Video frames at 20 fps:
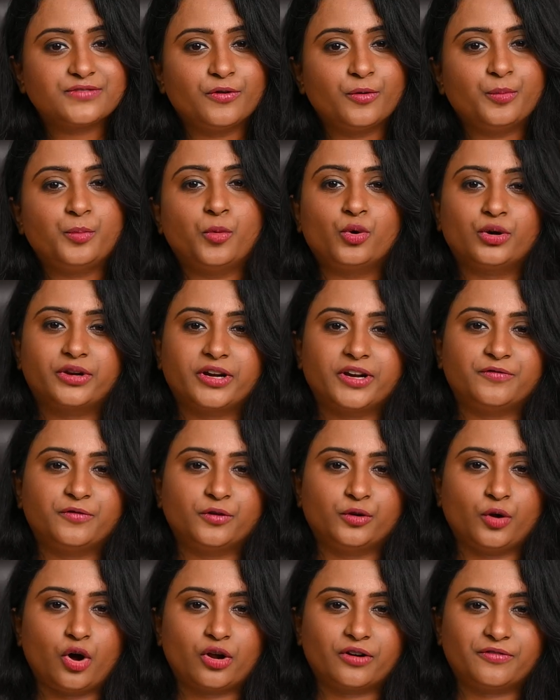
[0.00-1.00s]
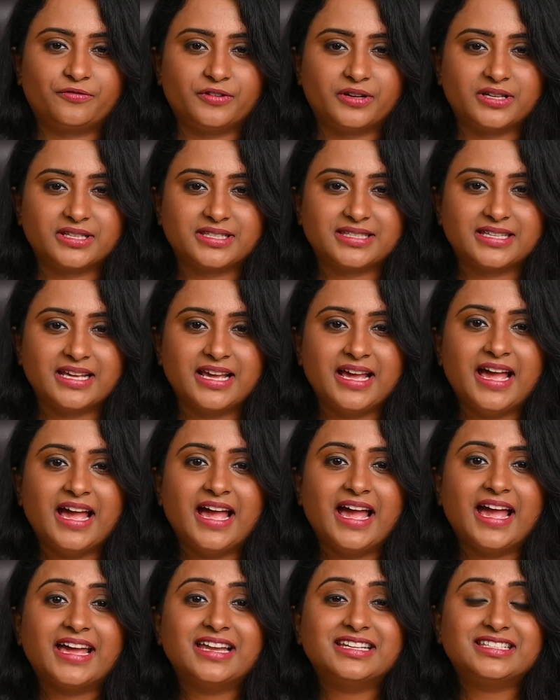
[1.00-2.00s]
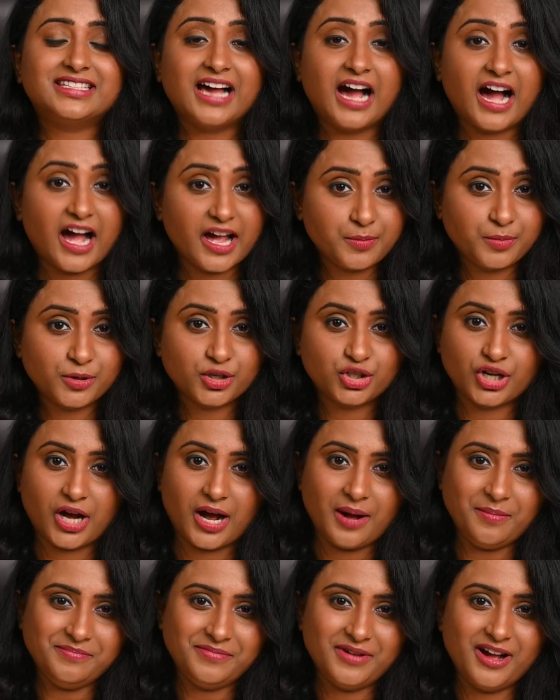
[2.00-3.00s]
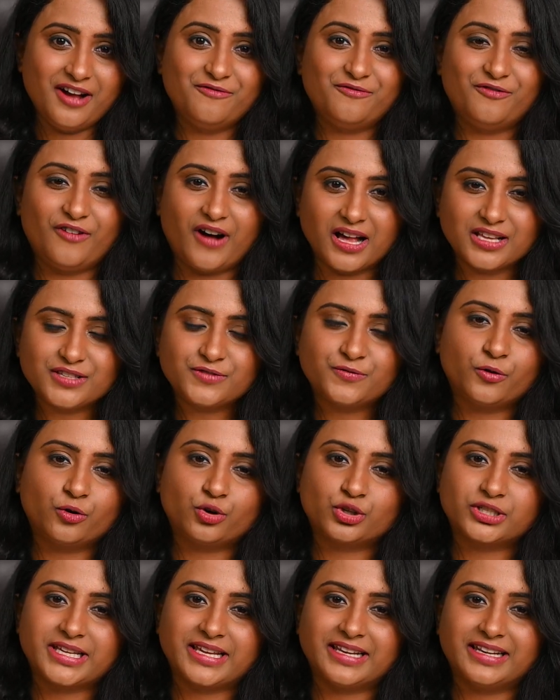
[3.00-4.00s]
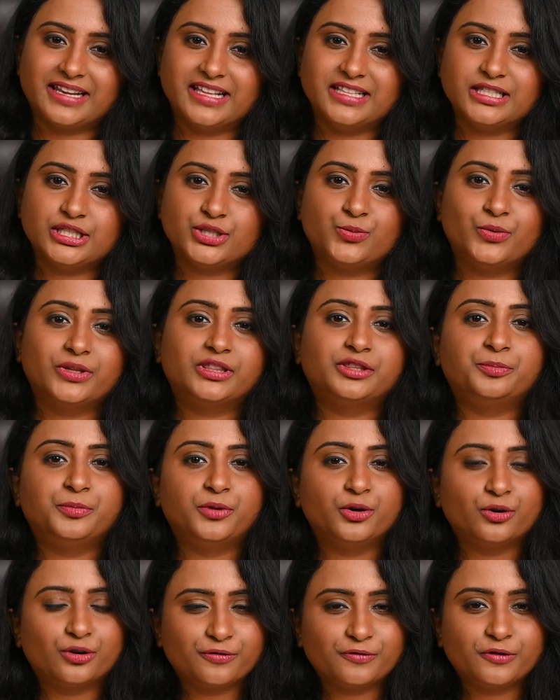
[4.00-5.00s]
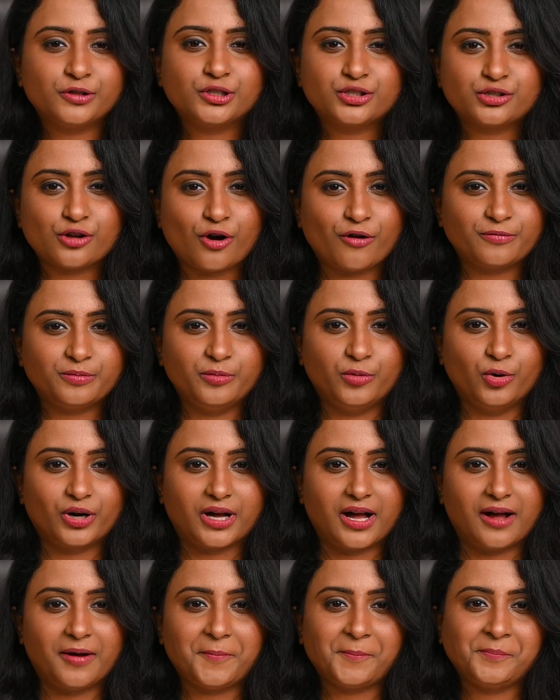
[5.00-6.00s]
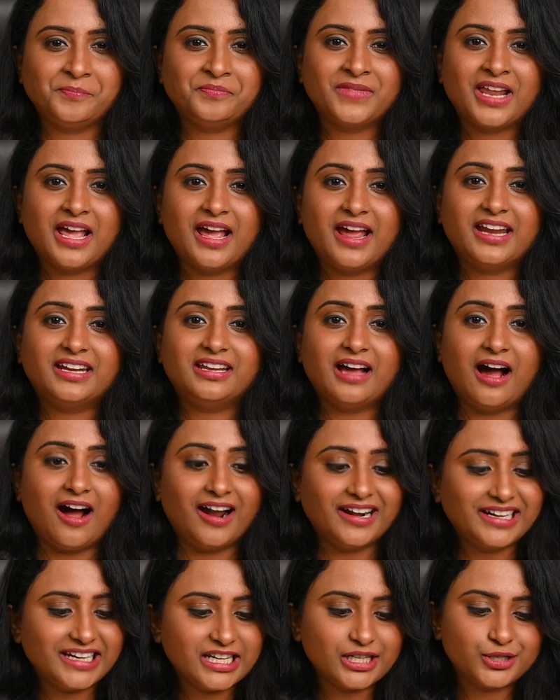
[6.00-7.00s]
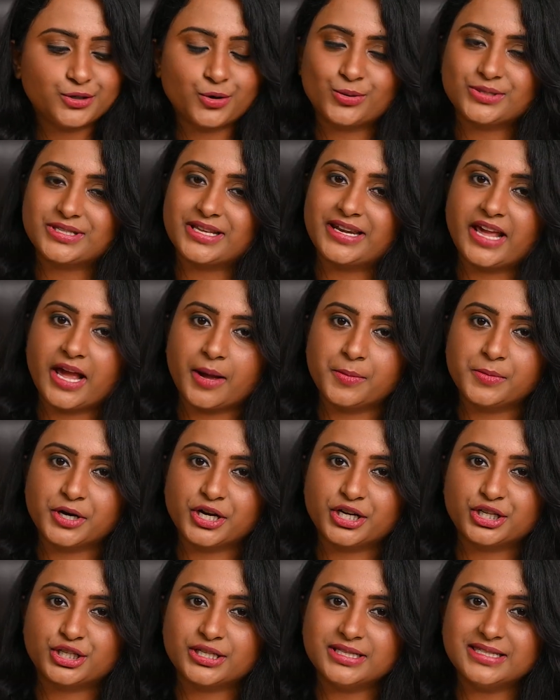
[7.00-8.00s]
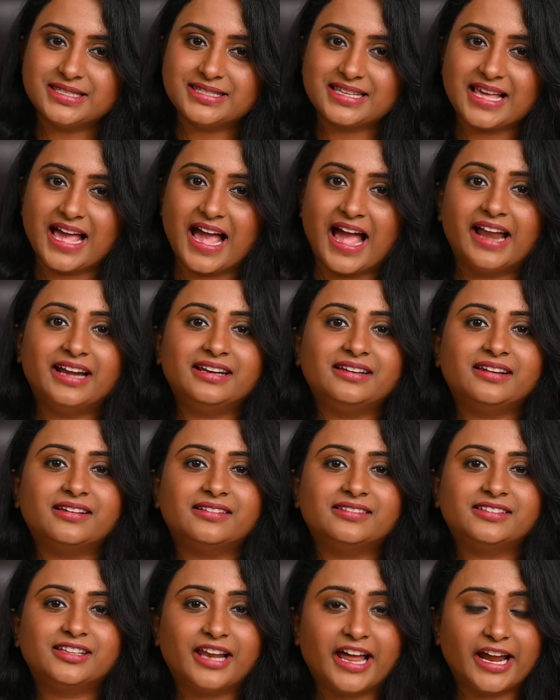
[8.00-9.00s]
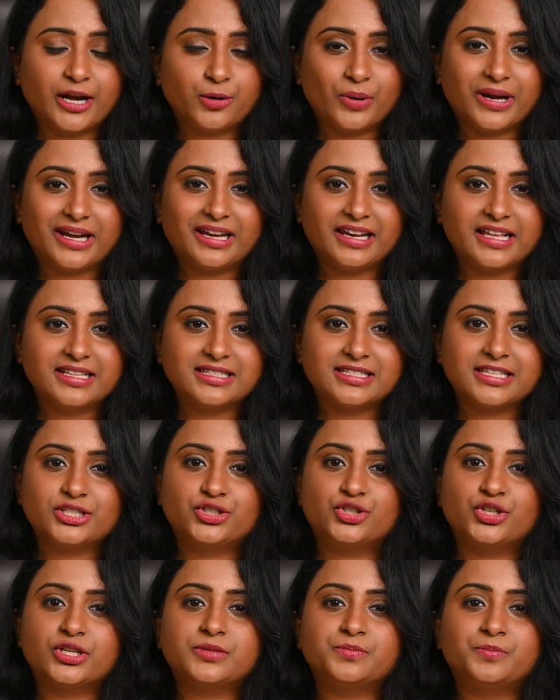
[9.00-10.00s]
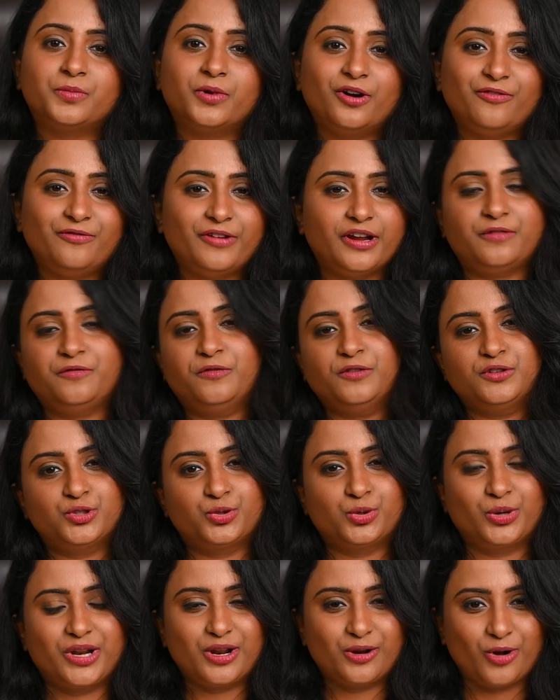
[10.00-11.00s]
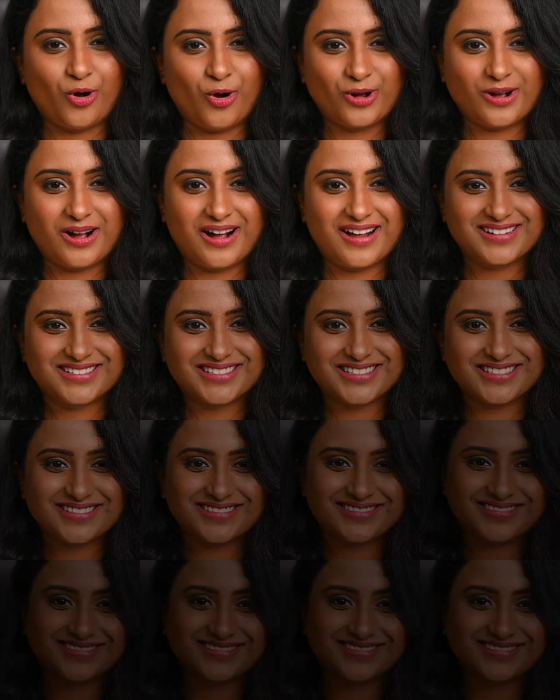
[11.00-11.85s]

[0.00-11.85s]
for portrait photographers. It's hyper-sharp, fast-focusing lens with beautiful soft bokeh. It hardly shows any aberrations, and the lightweight lens is just perfect for shooting long hours.